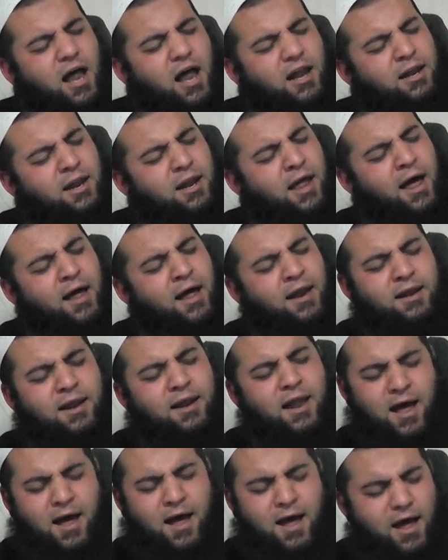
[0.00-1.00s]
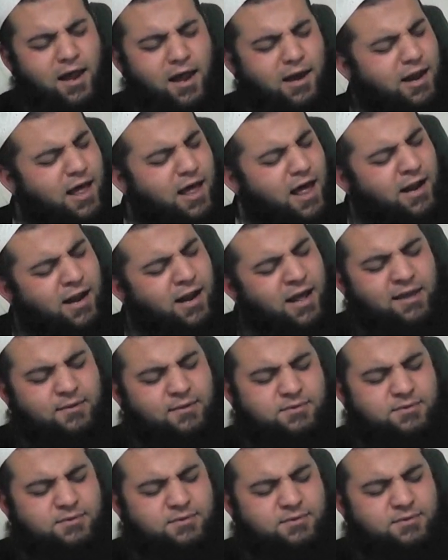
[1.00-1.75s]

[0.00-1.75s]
Allah, Allah, Allah, Allah.